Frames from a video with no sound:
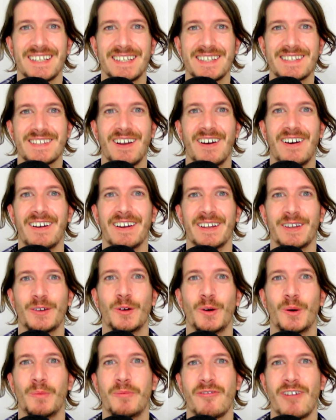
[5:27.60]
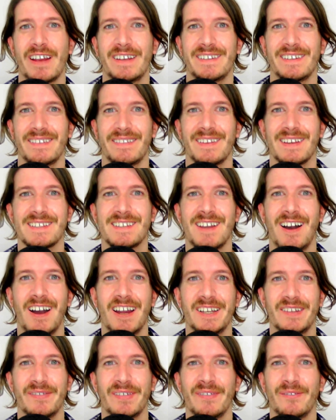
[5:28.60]
start incorporating this
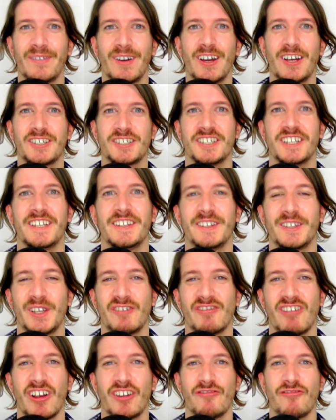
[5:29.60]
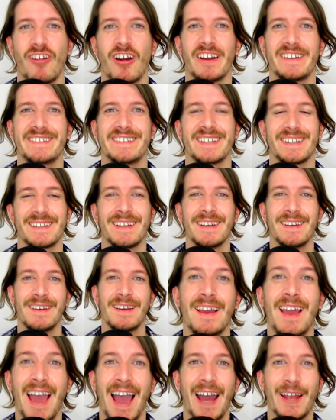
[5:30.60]
kind of inversion into your own writing,
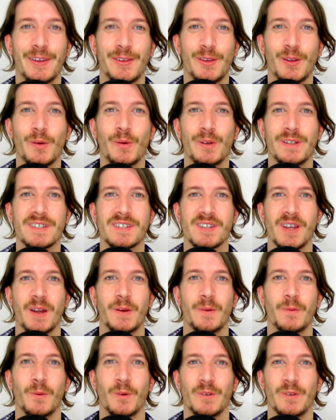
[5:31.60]
and doing so will